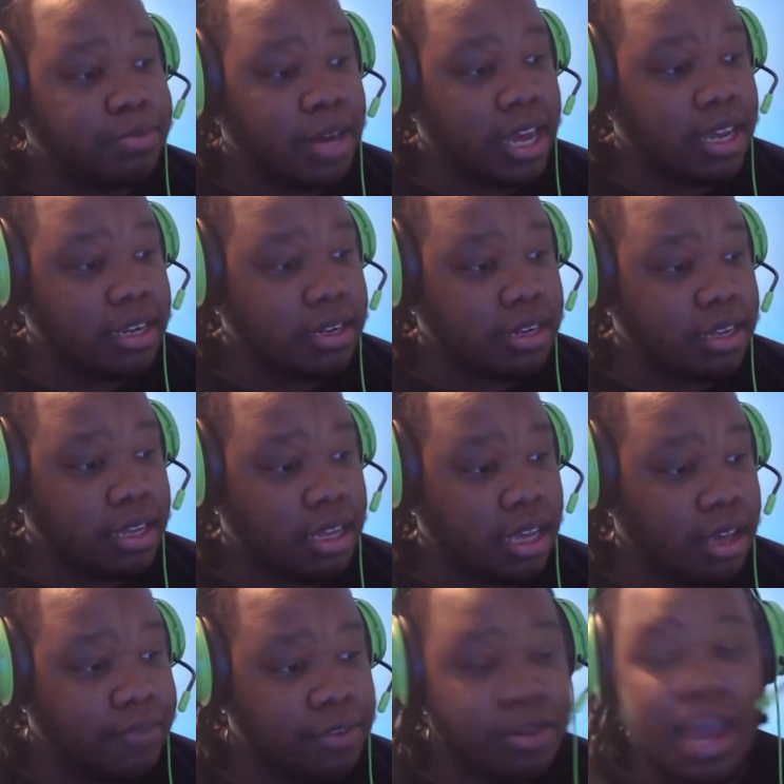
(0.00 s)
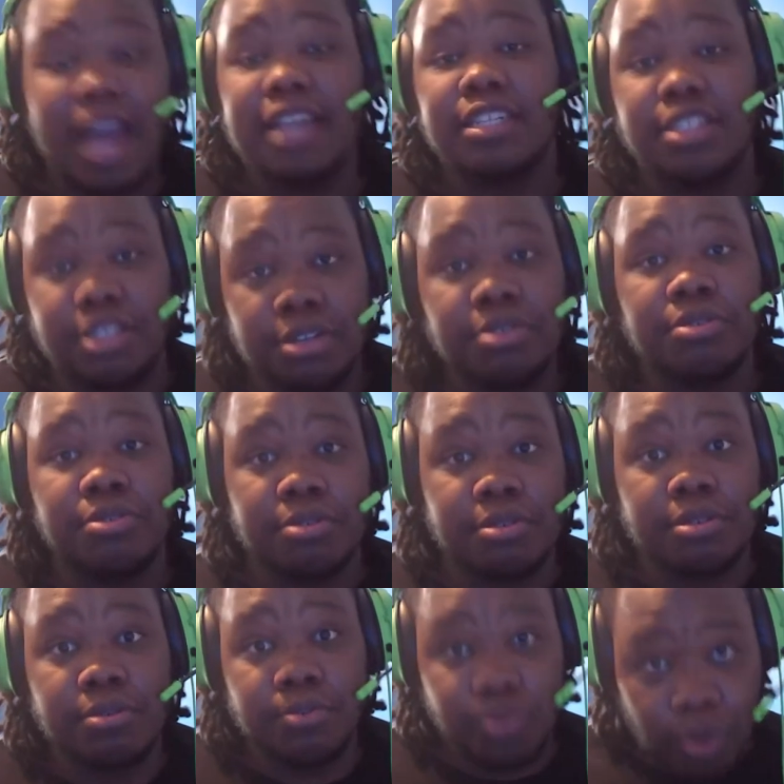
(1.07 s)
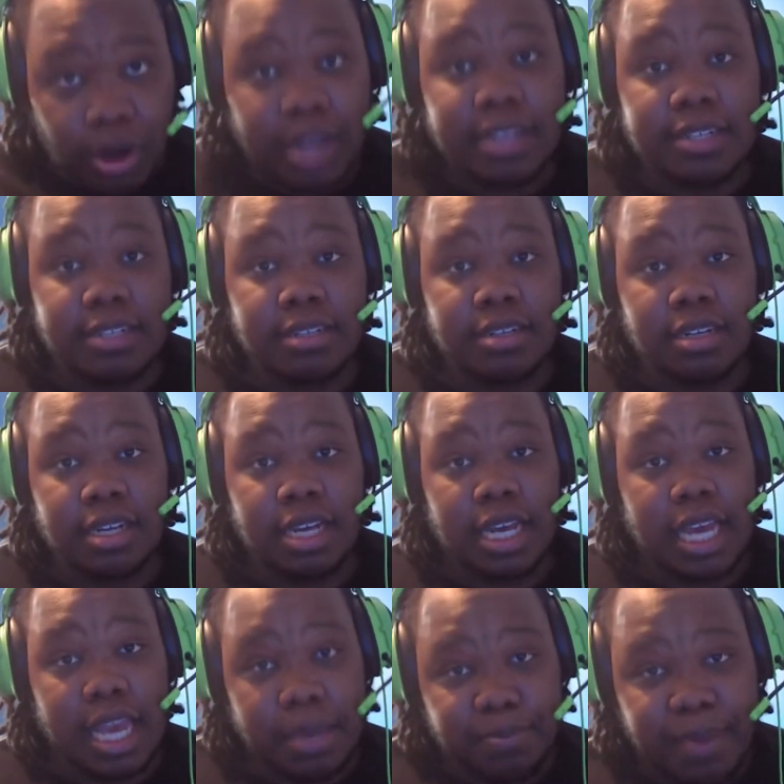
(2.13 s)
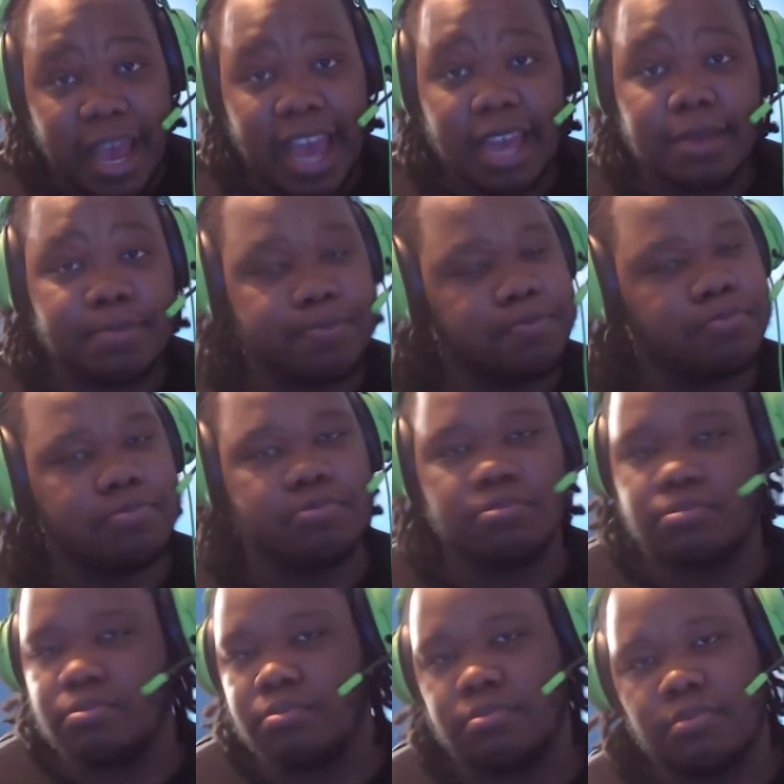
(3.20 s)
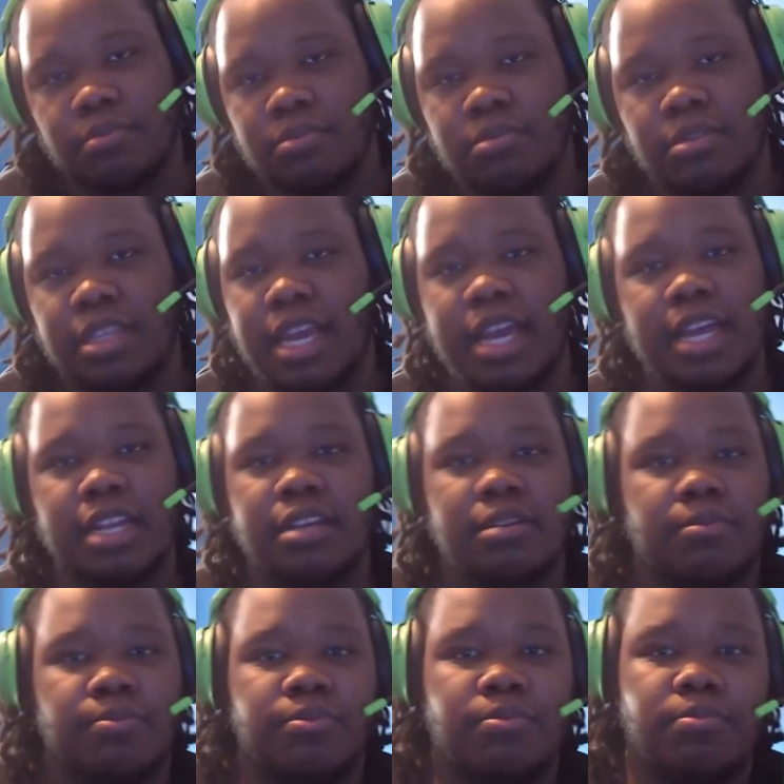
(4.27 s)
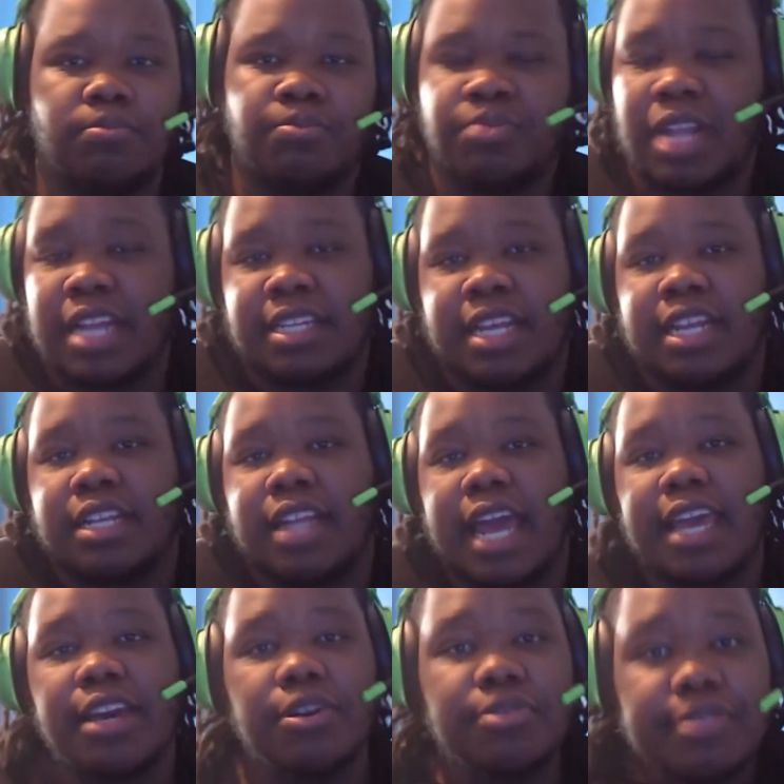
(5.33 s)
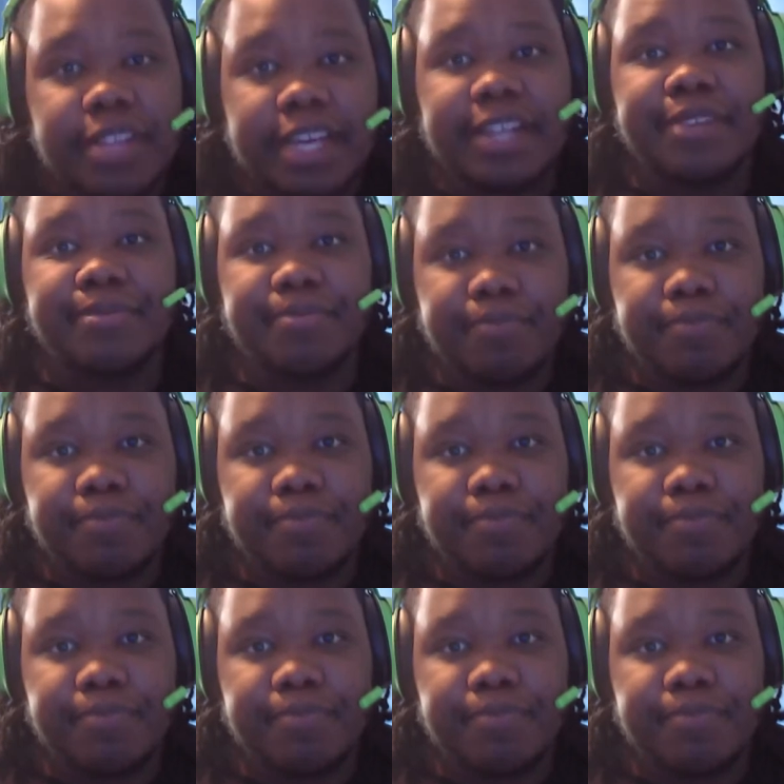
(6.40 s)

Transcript: but if you guys do want it back, then let's hit a like goal then.